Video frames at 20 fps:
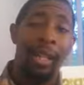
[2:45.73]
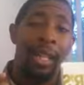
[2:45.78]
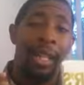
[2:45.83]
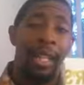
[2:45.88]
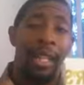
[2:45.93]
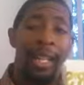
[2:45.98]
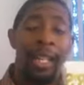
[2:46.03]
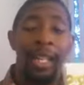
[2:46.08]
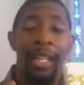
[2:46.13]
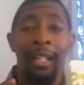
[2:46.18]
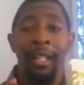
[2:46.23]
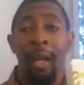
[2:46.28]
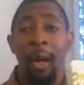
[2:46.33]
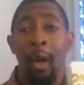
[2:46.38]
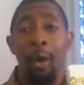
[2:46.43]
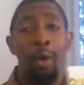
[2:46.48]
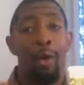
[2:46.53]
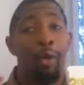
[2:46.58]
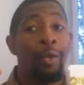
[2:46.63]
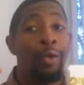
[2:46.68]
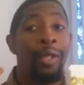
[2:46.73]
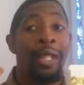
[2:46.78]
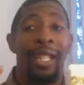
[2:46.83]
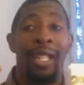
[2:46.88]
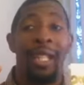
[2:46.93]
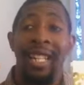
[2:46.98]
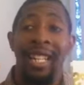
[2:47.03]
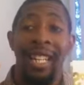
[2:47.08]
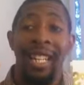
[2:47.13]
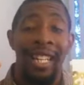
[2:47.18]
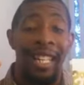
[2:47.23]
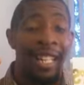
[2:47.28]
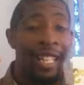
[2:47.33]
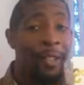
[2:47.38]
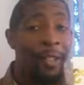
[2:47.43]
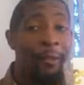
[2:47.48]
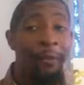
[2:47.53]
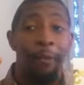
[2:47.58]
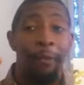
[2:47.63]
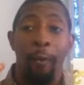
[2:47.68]
he goes
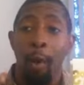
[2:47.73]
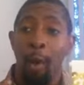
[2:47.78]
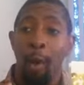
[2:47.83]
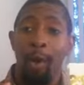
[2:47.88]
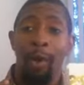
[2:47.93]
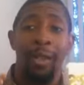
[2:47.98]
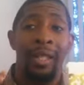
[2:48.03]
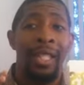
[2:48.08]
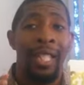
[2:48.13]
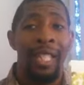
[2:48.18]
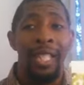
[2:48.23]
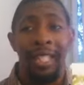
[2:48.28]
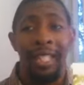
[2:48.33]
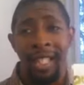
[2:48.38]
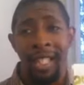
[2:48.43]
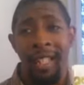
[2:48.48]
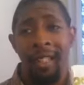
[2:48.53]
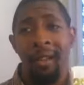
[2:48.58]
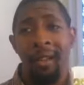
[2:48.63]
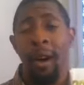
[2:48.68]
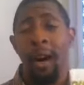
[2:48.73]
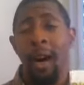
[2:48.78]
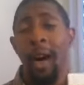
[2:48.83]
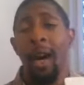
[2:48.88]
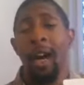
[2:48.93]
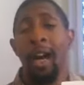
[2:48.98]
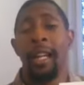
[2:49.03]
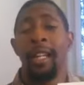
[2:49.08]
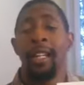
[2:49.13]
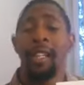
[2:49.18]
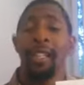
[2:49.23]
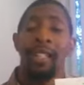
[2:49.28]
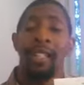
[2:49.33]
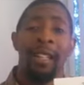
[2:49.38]
in full detail on